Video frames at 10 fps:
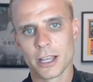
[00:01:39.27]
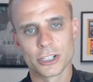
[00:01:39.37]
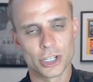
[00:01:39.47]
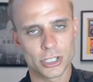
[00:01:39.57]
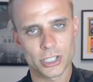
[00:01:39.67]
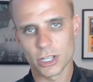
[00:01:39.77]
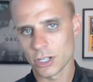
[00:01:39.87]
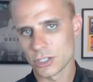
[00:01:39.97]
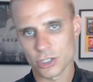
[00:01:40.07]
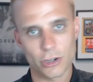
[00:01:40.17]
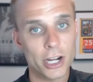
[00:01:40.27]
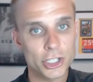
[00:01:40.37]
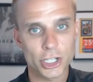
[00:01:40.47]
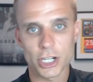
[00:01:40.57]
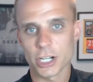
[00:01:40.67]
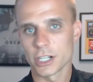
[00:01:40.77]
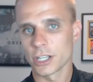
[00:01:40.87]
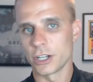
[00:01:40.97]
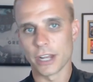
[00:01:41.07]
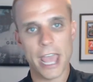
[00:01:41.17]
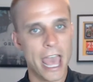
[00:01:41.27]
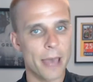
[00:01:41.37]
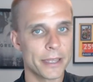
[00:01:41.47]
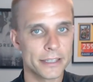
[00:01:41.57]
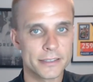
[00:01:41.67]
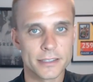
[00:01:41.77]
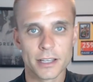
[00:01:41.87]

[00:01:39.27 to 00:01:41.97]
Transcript: just good structure, good habits,